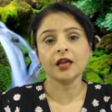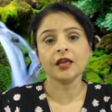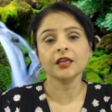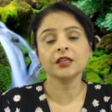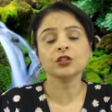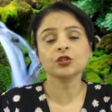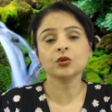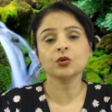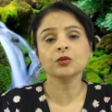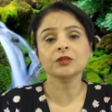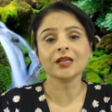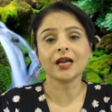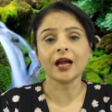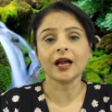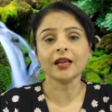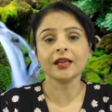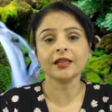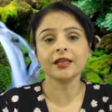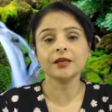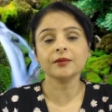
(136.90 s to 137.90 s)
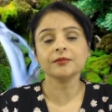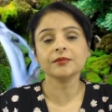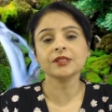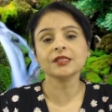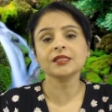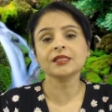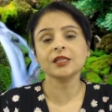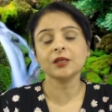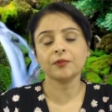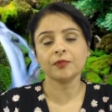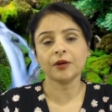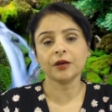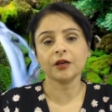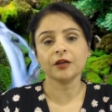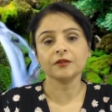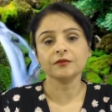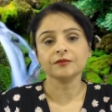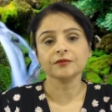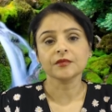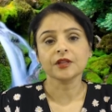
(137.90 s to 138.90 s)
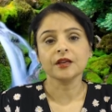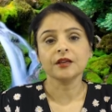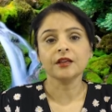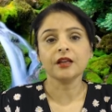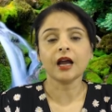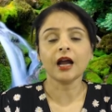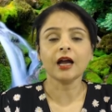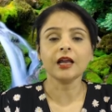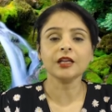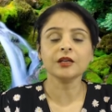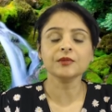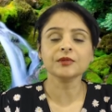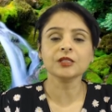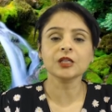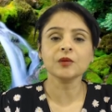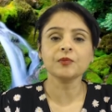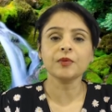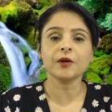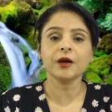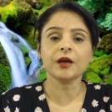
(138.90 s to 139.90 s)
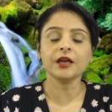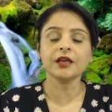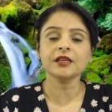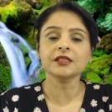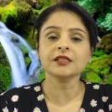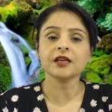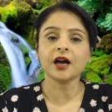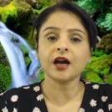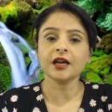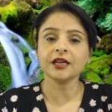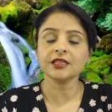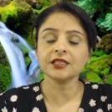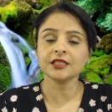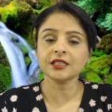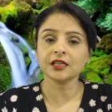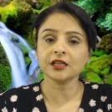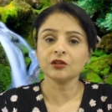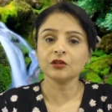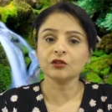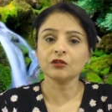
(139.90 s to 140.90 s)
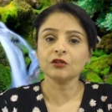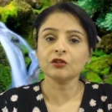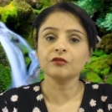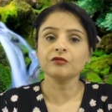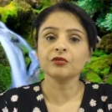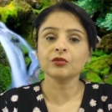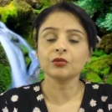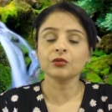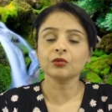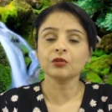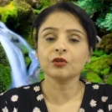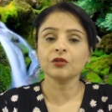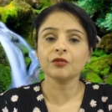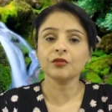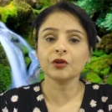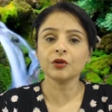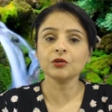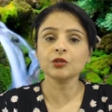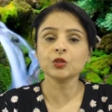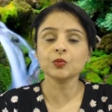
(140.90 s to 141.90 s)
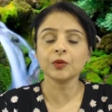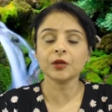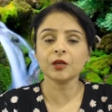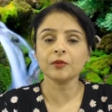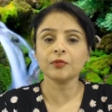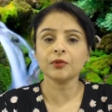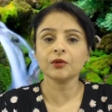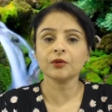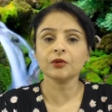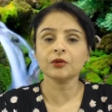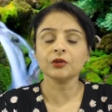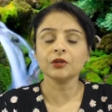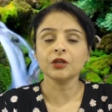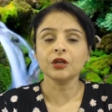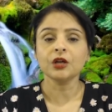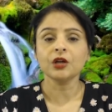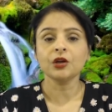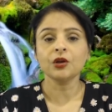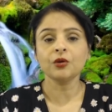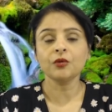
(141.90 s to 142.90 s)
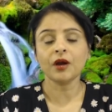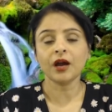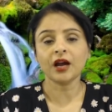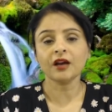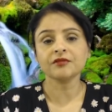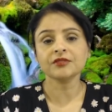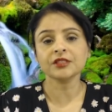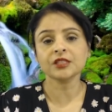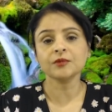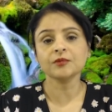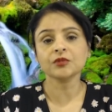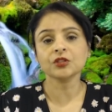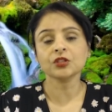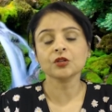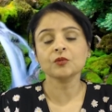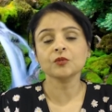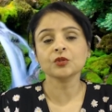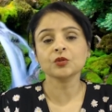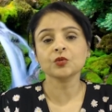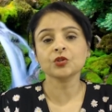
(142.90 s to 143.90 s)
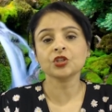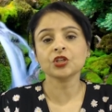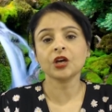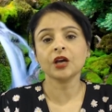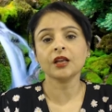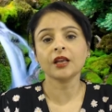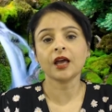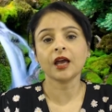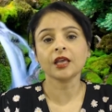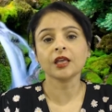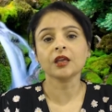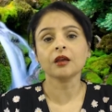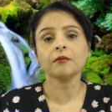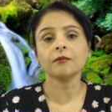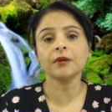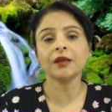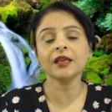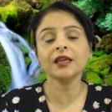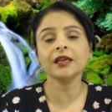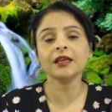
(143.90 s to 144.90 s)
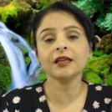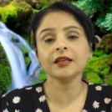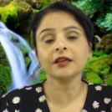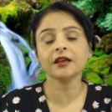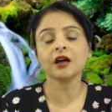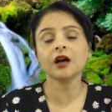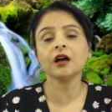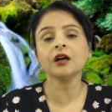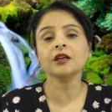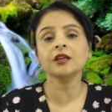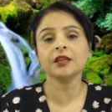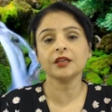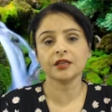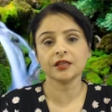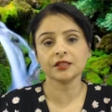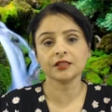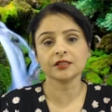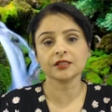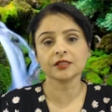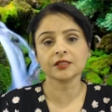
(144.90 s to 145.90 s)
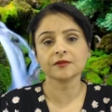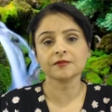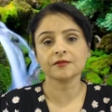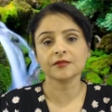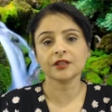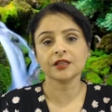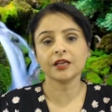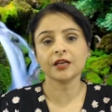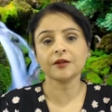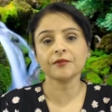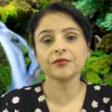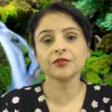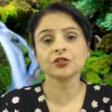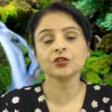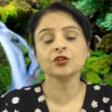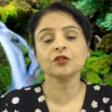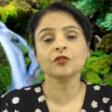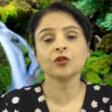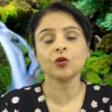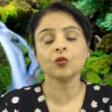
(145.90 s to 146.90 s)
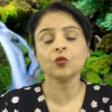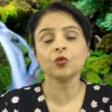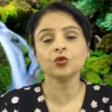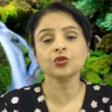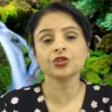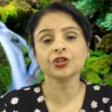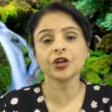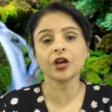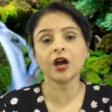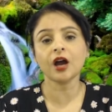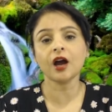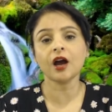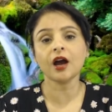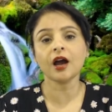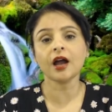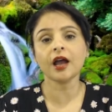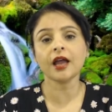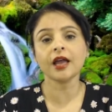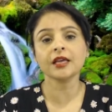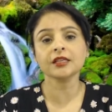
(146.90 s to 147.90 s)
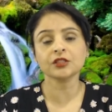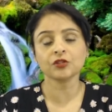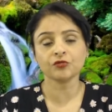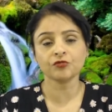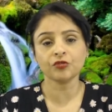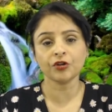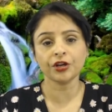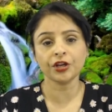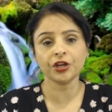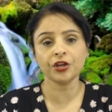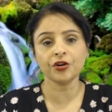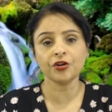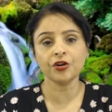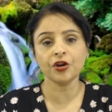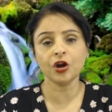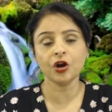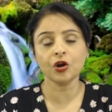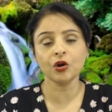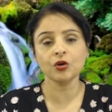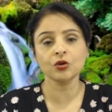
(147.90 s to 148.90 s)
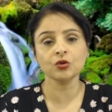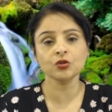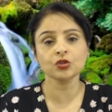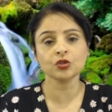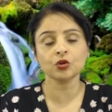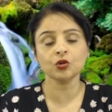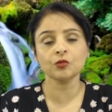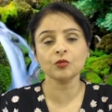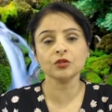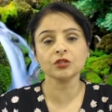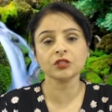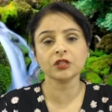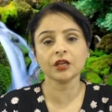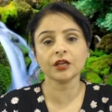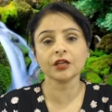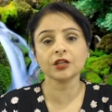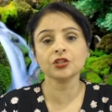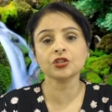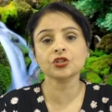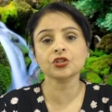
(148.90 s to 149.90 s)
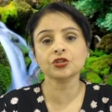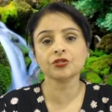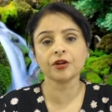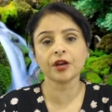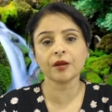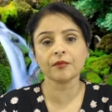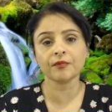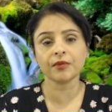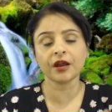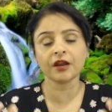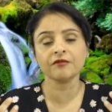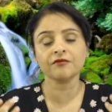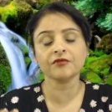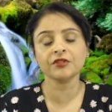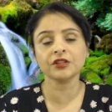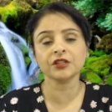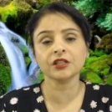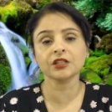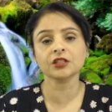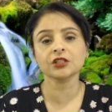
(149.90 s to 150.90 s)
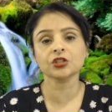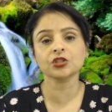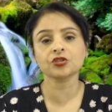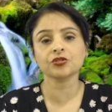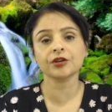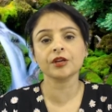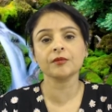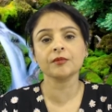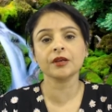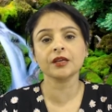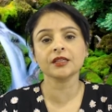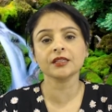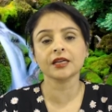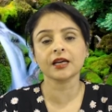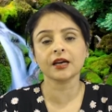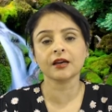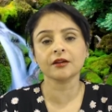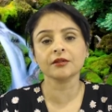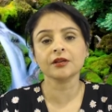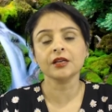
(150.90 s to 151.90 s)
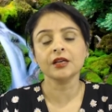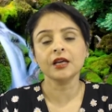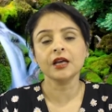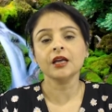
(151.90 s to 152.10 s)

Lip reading: is called allium cepa. Now, allium cepa is ideal for those people who have symptoms which are like peeling onions. Yeah, so you've got watery eyes, runny nose, almost like a drip, everything streaming down